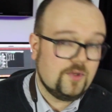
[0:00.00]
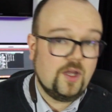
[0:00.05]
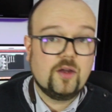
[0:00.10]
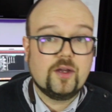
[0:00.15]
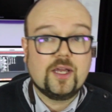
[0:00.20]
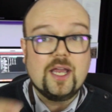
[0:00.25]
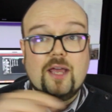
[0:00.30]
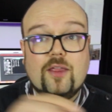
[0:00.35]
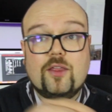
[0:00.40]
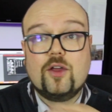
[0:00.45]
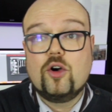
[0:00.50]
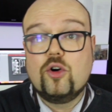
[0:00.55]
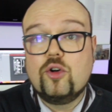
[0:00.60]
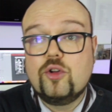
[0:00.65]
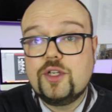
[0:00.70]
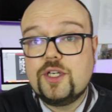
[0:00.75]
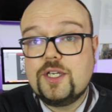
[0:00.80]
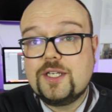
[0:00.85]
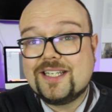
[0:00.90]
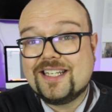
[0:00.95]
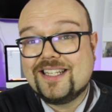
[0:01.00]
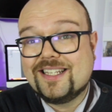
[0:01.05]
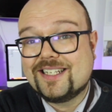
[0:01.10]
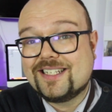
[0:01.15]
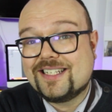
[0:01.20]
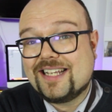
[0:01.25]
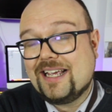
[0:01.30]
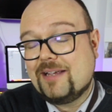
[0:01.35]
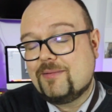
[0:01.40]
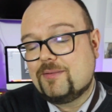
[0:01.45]
Okay, they're all using the
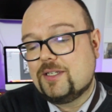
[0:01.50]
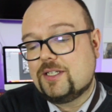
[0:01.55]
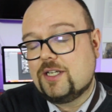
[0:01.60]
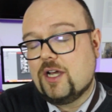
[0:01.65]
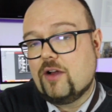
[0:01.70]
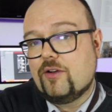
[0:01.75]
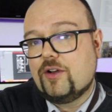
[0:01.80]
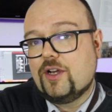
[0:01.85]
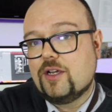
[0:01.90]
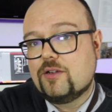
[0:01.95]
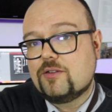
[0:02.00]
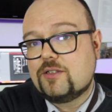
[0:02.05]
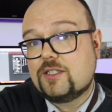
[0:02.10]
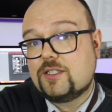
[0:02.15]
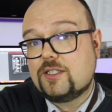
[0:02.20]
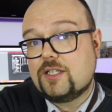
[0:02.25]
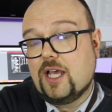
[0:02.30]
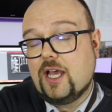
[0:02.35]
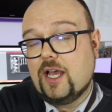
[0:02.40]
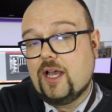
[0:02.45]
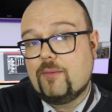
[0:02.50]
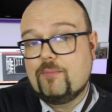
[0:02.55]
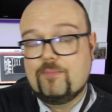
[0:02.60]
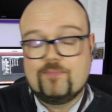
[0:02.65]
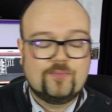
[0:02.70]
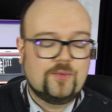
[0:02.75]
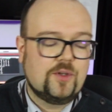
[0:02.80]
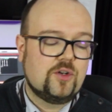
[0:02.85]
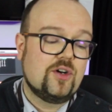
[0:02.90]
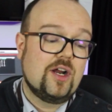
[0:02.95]
same D'Addario's
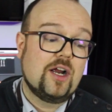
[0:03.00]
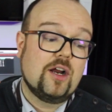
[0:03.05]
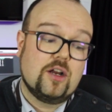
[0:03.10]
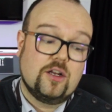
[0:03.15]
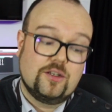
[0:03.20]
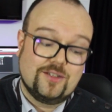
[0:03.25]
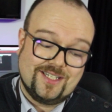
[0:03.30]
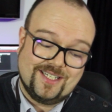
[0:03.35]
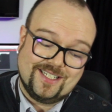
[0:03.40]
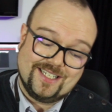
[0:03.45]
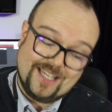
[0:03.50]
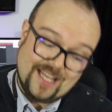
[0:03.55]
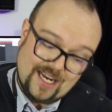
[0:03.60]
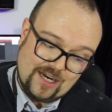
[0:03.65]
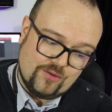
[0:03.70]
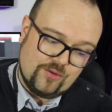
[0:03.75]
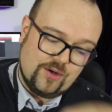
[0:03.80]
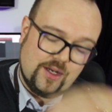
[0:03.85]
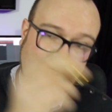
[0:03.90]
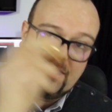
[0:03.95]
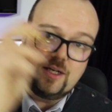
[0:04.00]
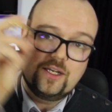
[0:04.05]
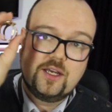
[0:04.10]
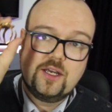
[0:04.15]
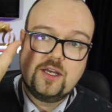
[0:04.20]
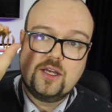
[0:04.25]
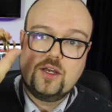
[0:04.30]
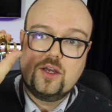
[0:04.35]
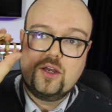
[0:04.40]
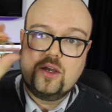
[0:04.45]
Grand Concert Select reed
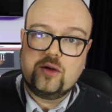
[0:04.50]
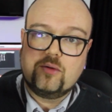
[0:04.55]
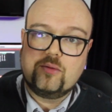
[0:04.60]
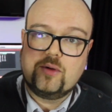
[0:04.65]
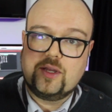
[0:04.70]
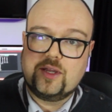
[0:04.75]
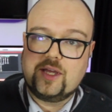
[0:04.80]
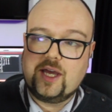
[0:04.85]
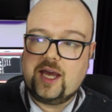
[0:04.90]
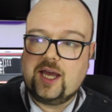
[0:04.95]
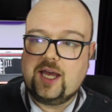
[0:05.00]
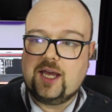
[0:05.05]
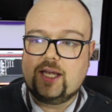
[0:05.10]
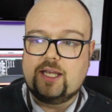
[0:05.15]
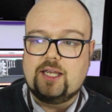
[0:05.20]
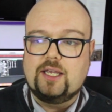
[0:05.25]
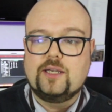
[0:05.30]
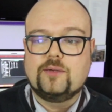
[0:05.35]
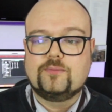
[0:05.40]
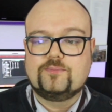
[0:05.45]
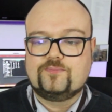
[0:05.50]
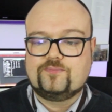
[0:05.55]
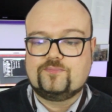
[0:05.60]
with a...